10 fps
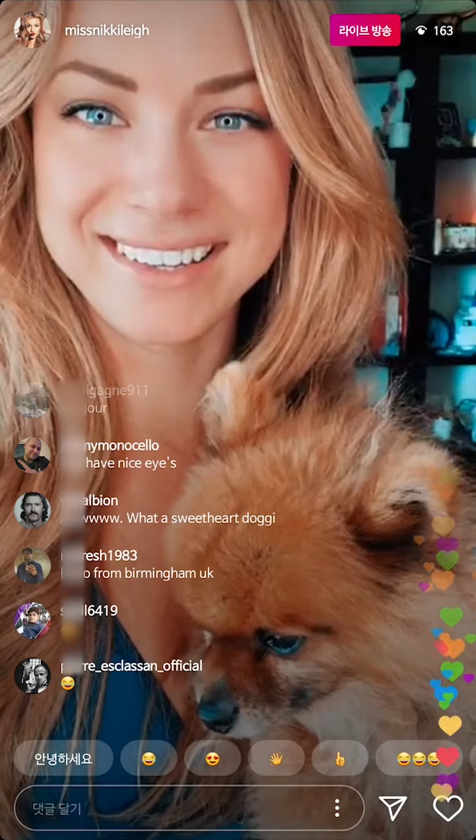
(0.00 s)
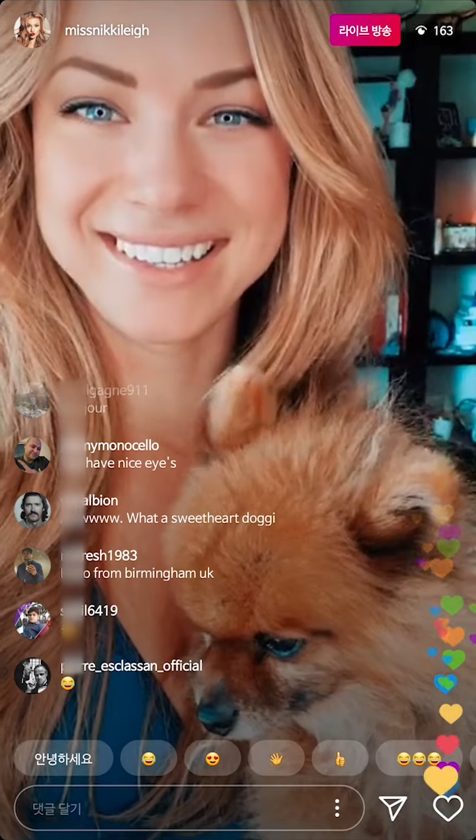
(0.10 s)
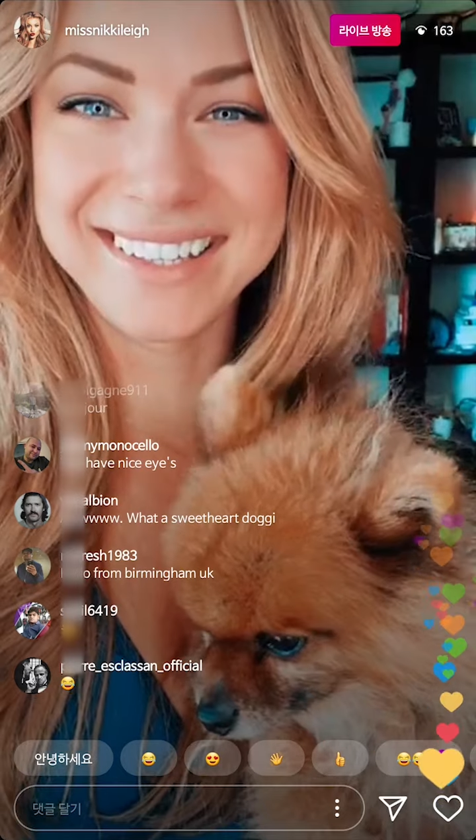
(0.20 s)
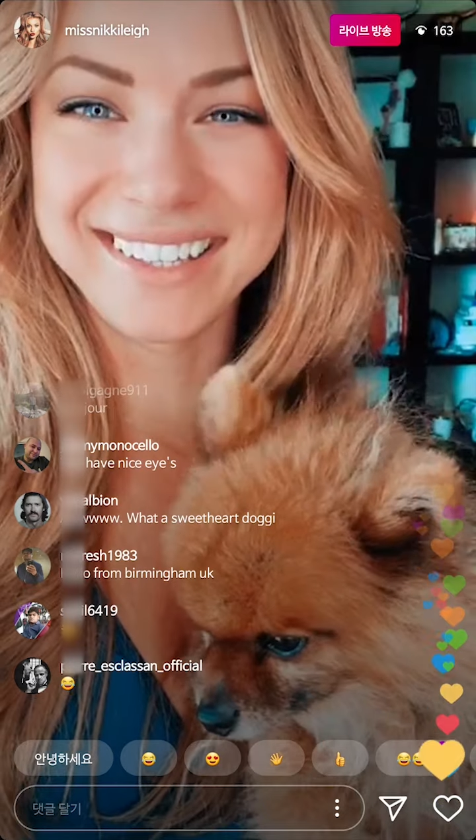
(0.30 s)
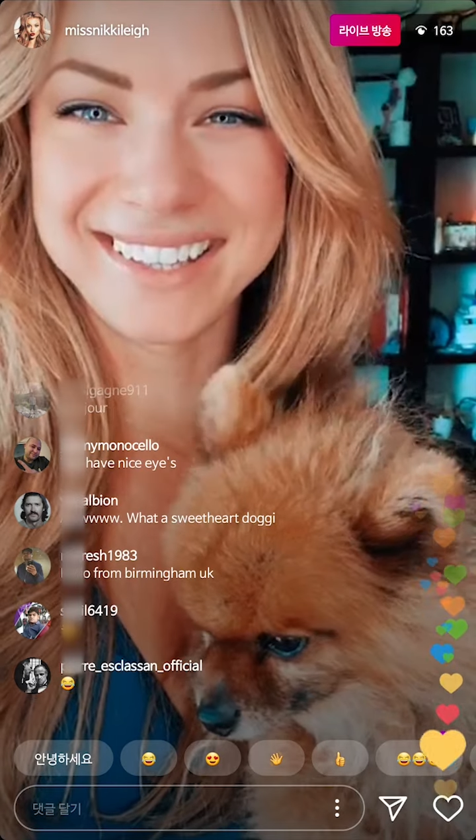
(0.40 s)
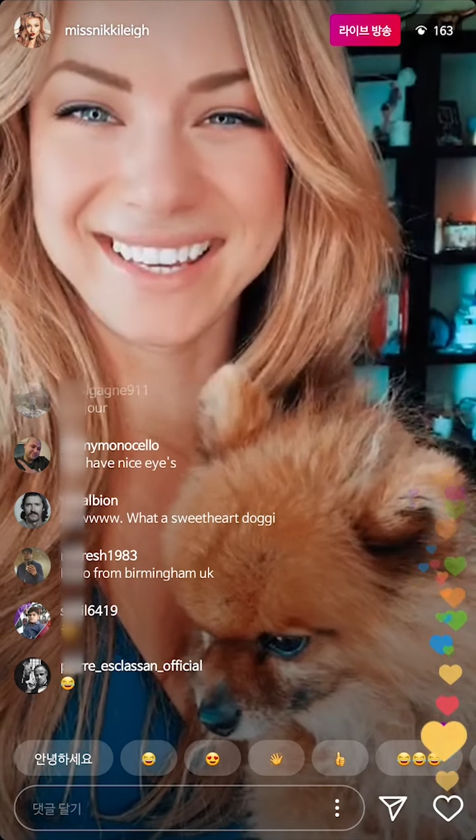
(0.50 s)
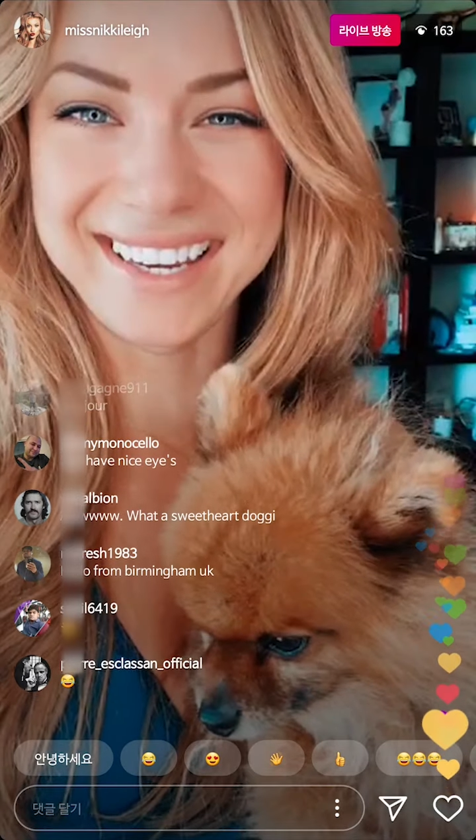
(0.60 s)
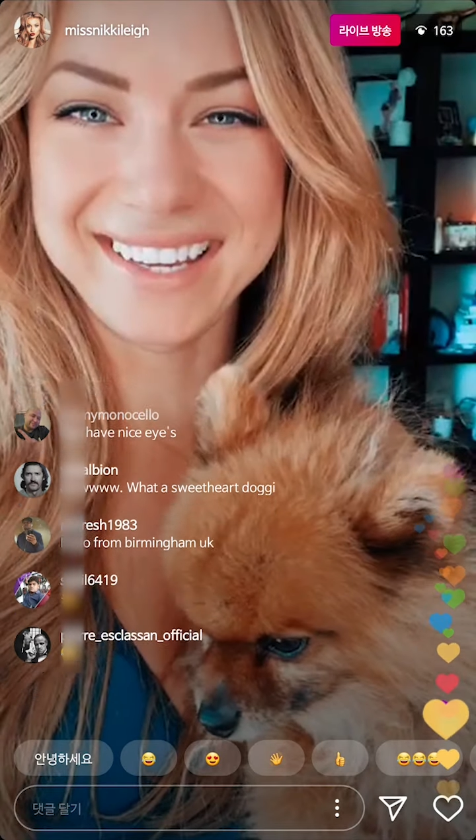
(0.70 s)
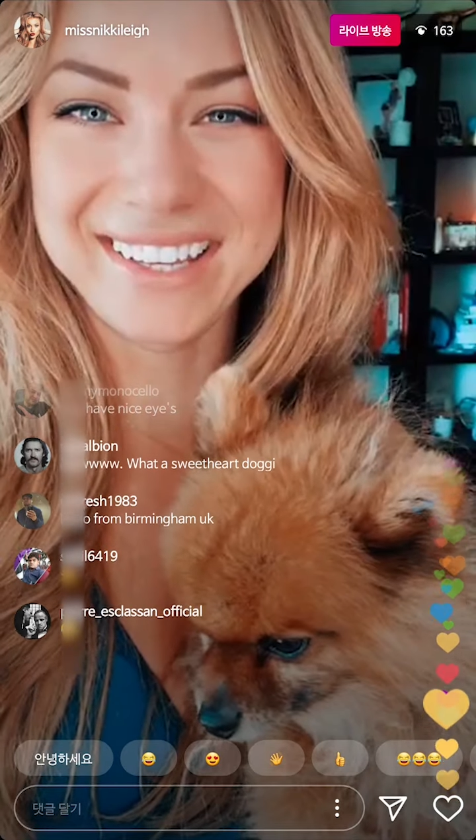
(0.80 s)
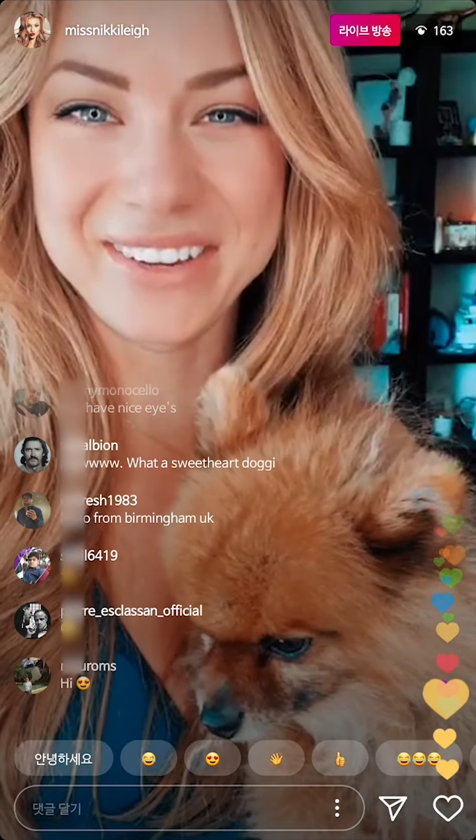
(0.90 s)

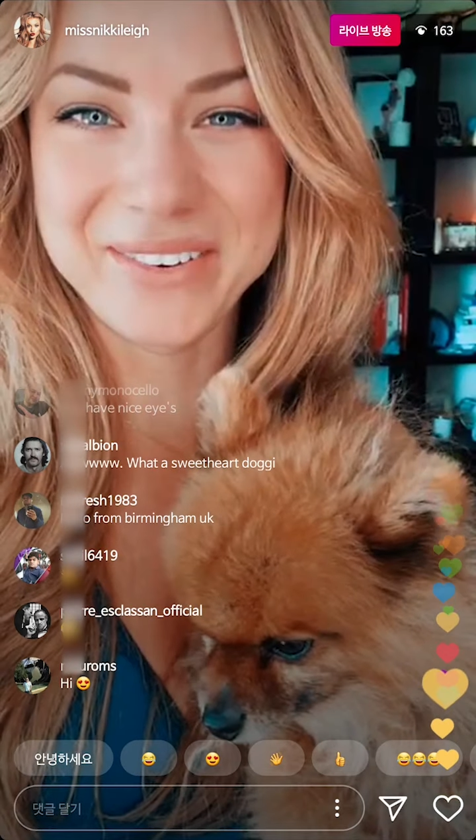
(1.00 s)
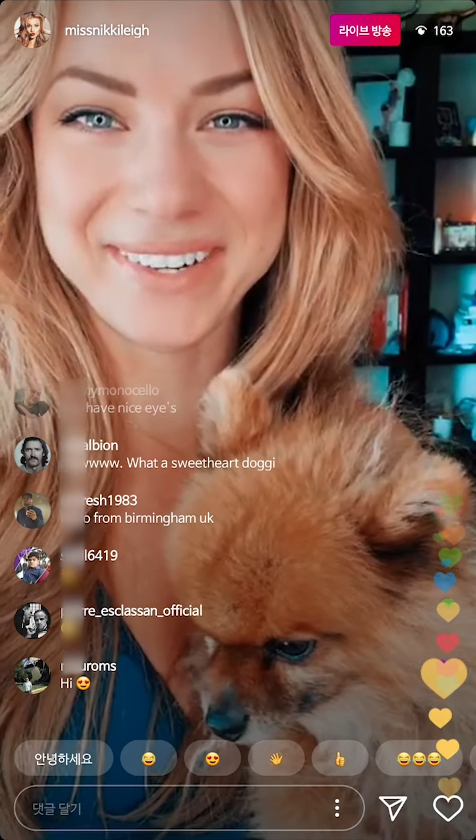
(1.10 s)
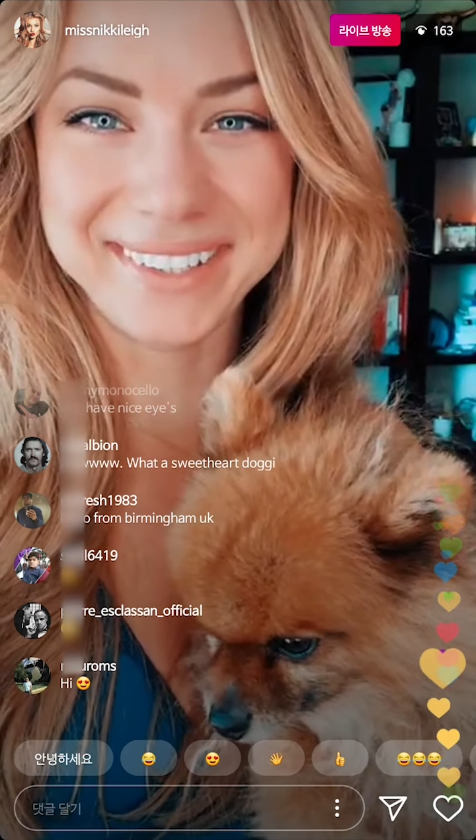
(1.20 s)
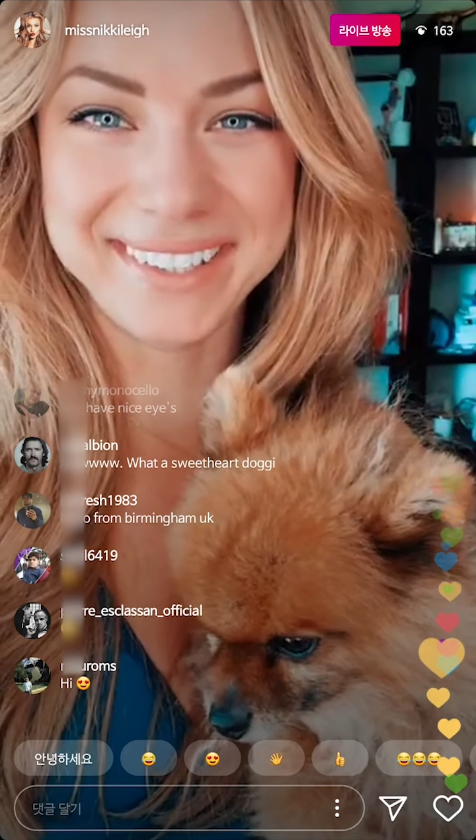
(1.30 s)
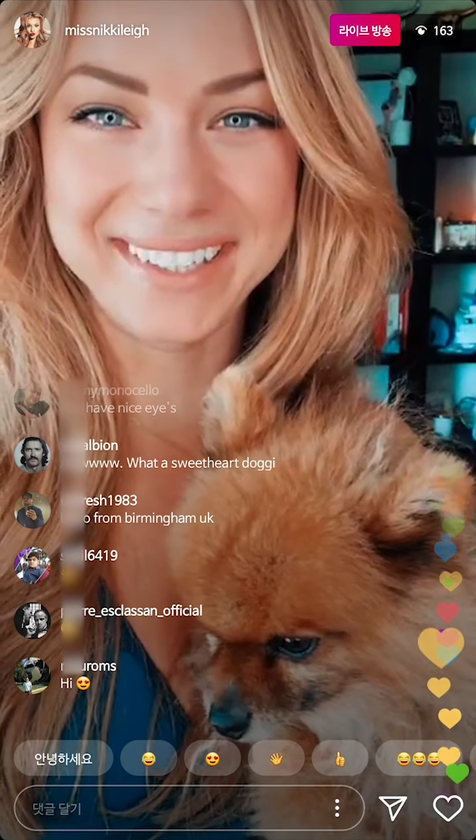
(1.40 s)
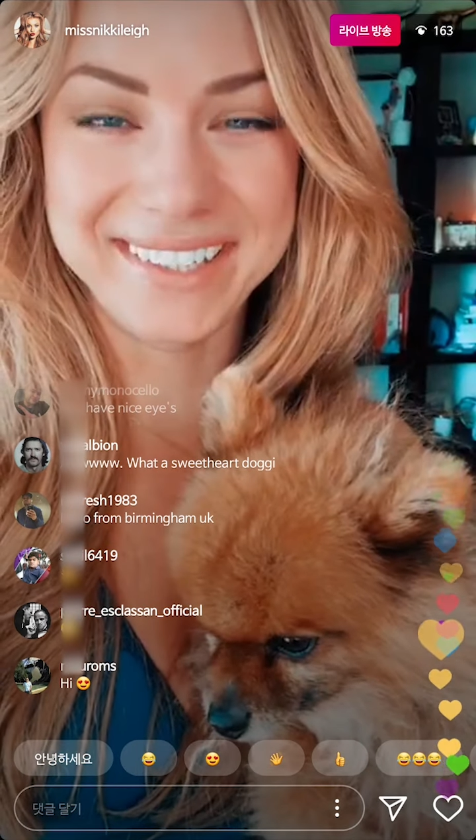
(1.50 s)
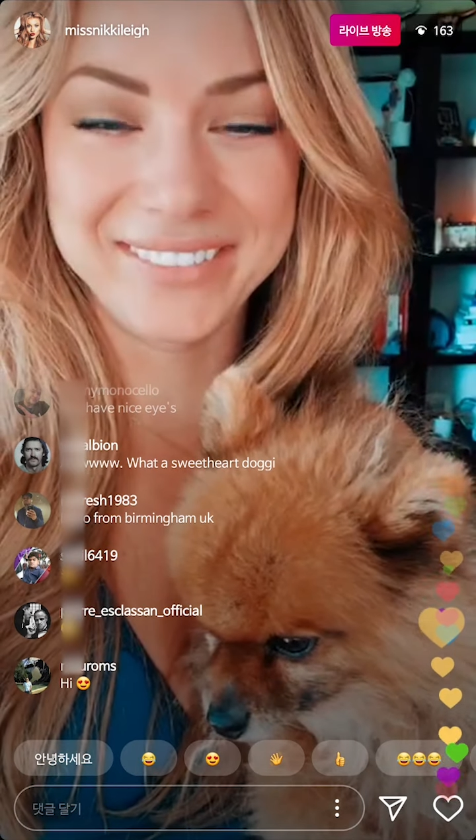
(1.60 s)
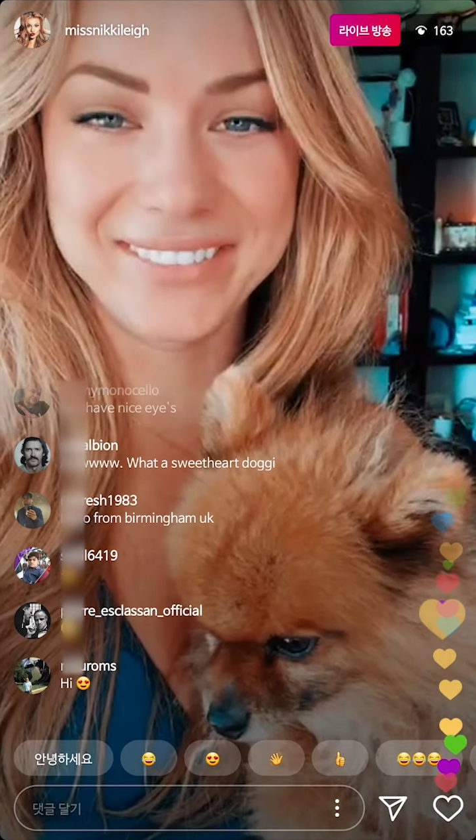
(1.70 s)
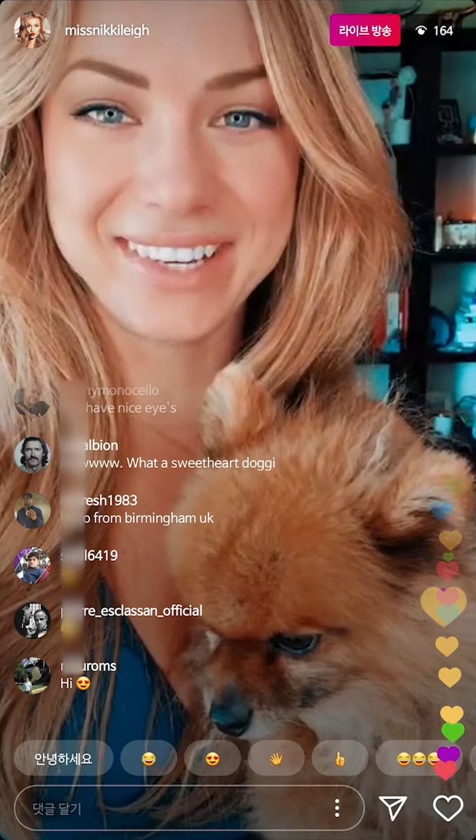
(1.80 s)
Thank you, Joaquin